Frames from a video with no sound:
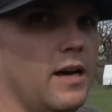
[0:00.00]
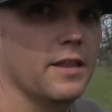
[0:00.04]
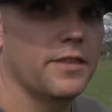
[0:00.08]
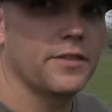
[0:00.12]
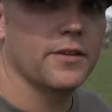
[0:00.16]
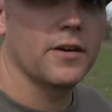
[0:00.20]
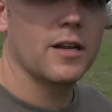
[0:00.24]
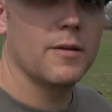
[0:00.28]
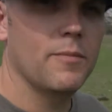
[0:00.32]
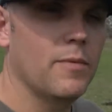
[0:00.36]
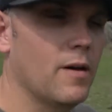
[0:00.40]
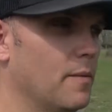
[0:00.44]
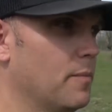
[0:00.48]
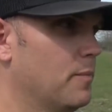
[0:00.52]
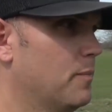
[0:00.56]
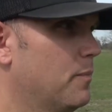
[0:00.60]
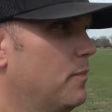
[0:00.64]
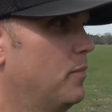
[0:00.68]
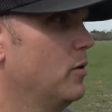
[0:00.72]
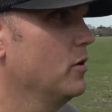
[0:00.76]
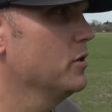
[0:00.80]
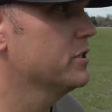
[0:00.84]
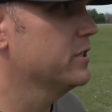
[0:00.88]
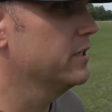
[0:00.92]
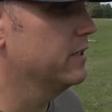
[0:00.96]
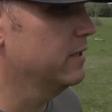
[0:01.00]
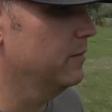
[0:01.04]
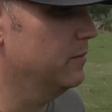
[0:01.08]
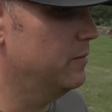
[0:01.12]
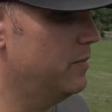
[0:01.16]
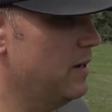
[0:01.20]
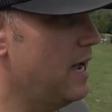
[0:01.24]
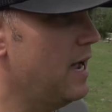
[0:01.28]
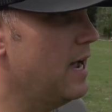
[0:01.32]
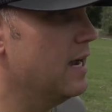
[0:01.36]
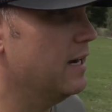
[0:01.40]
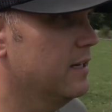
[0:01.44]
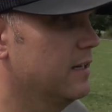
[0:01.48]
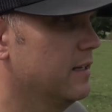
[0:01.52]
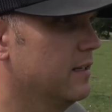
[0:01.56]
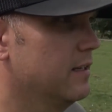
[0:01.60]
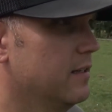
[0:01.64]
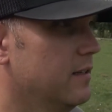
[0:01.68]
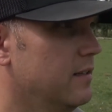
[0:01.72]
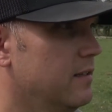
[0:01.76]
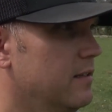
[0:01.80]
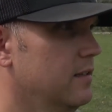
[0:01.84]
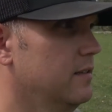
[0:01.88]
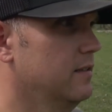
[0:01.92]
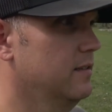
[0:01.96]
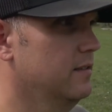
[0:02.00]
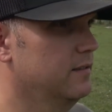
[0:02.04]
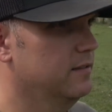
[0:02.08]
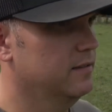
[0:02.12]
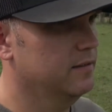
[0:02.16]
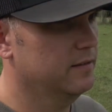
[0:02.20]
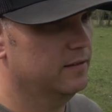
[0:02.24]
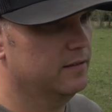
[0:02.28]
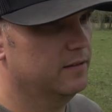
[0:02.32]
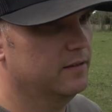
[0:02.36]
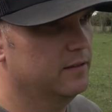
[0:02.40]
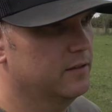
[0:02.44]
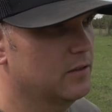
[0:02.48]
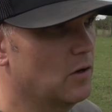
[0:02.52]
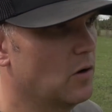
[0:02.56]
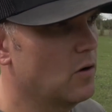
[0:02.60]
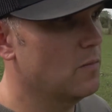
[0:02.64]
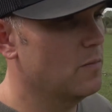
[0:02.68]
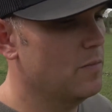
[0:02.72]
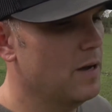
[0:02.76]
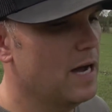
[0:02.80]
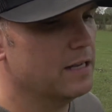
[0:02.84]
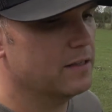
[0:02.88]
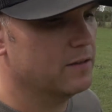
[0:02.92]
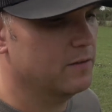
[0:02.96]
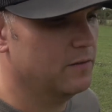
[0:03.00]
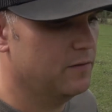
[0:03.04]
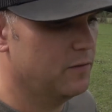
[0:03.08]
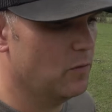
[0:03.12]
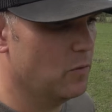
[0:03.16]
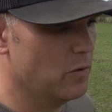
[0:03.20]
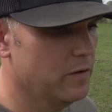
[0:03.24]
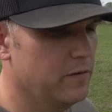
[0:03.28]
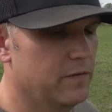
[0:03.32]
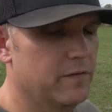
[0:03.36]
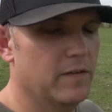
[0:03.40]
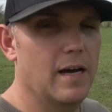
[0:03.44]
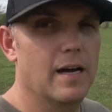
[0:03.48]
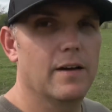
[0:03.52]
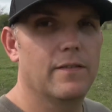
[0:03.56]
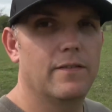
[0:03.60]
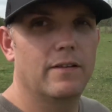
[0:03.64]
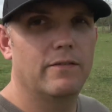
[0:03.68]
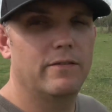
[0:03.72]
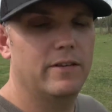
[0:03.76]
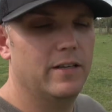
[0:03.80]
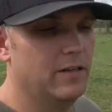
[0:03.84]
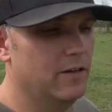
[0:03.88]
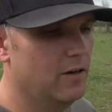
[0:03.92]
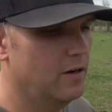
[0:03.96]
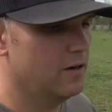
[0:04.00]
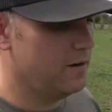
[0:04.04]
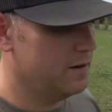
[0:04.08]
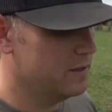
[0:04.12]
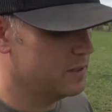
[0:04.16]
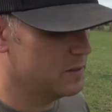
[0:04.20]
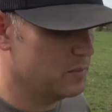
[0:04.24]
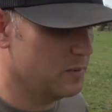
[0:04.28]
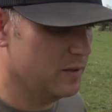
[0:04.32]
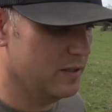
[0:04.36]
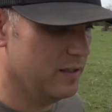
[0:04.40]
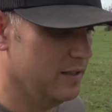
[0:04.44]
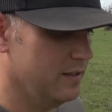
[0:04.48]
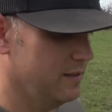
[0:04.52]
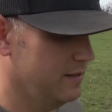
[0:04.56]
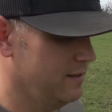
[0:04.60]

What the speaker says: thought about pushing it back and going back to 45, 50 yards, but